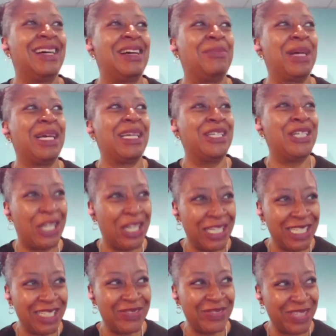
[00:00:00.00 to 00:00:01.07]
I
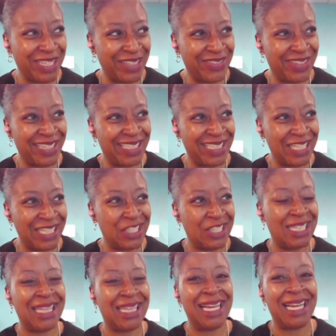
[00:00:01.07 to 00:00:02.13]
called the field
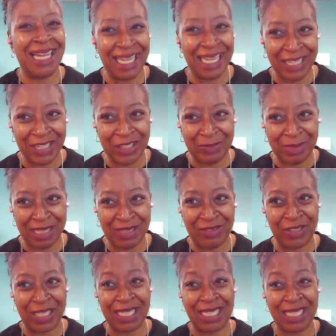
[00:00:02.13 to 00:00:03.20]
foundation and they hired me for the